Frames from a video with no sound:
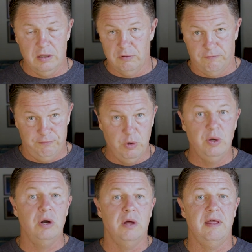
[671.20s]
Food
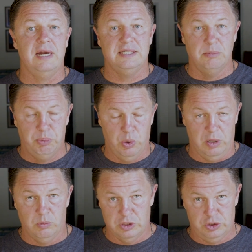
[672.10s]
and all that is
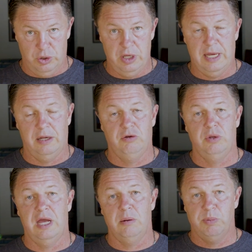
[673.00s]
important. We'll show you how to do
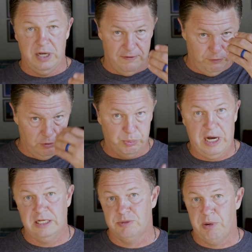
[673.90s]
that. But if your
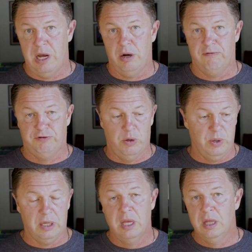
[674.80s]
brain and spine aren't
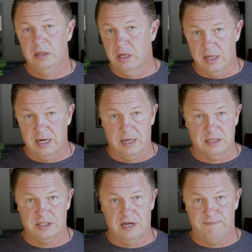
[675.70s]
flowing, none of that other
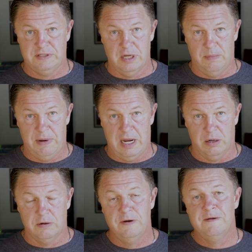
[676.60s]
stuff is going to
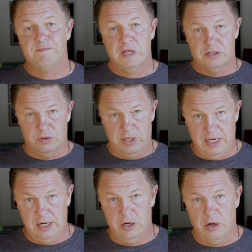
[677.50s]
matter. So get
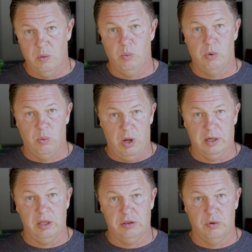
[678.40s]
in here. We'll
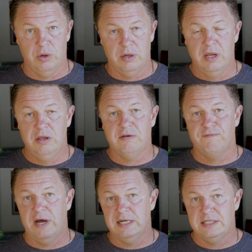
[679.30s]
walk you through it. You can
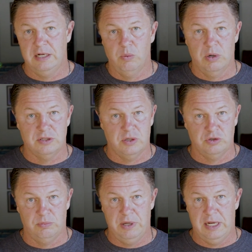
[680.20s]
find us anywhere on
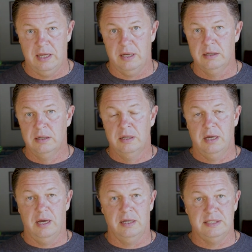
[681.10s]
social media,
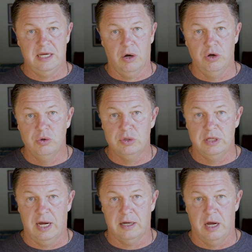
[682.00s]

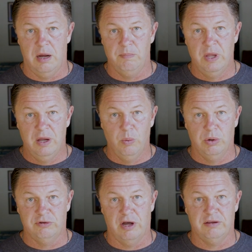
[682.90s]
drhooten.com, and
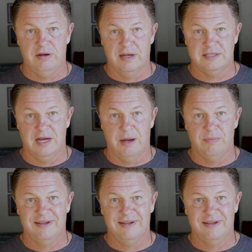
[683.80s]
we'll talk to you next time.